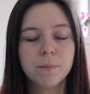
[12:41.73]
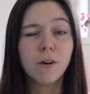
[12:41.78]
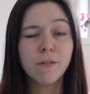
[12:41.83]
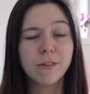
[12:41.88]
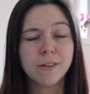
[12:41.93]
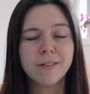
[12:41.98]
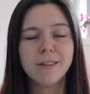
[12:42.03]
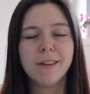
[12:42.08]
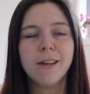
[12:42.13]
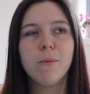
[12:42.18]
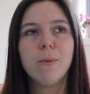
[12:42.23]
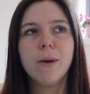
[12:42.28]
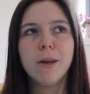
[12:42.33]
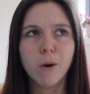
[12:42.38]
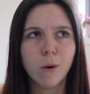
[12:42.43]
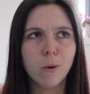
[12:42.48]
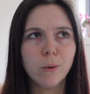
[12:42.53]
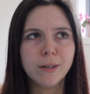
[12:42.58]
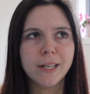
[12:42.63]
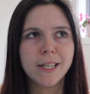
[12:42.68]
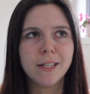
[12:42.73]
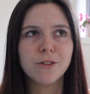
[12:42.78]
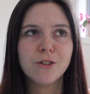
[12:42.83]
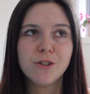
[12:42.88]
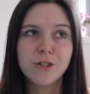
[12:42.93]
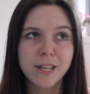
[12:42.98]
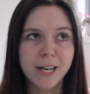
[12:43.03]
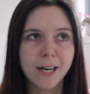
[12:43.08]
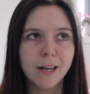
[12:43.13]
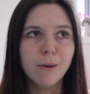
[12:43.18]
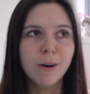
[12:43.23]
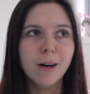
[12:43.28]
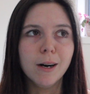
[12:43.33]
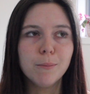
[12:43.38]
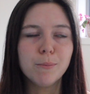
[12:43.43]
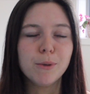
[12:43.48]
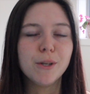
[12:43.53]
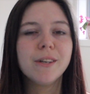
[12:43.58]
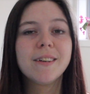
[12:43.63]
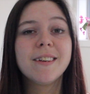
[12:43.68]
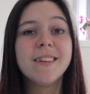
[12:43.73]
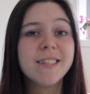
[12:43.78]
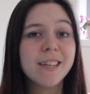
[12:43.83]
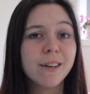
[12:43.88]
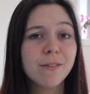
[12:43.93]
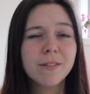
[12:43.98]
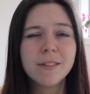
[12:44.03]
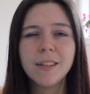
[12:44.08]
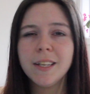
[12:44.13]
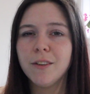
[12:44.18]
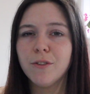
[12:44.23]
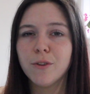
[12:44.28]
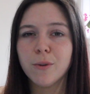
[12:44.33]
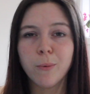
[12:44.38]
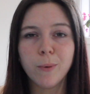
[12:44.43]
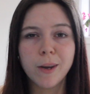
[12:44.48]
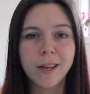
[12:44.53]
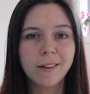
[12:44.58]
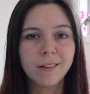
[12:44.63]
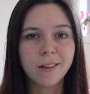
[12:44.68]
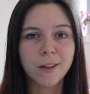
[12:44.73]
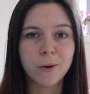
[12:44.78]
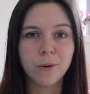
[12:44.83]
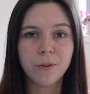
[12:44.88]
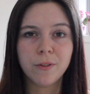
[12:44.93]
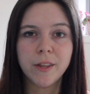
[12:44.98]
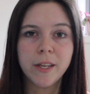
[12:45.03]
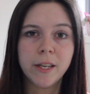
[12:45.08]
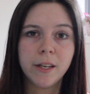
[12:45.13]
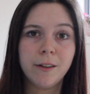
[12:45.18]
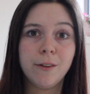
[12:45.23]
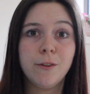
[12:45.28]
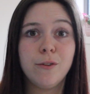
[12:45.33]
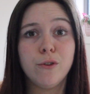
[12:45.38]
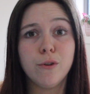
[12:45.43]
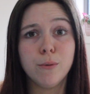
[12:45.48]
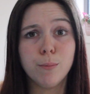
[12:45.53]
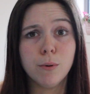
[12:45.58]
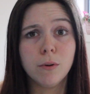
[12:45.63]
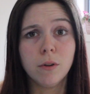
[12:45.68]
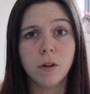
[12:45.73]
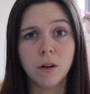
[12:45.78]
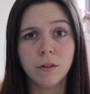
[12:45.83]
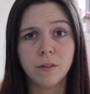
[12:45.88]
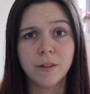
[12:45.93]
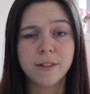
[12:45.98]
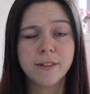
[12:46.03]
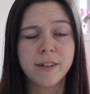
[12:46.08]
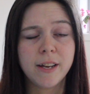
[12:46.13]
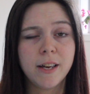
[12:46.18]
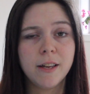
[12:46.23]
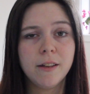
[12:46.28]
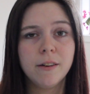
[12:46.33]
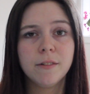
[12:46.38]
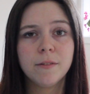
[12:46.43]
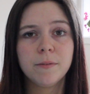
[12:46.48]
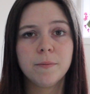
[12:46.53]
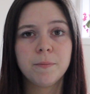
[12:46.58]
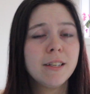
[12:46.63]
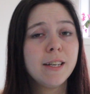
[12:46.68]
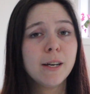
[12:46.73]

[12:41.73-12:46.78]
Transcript: Obviously we all need to shower, but you can definitely tweak little things to prolong the tan.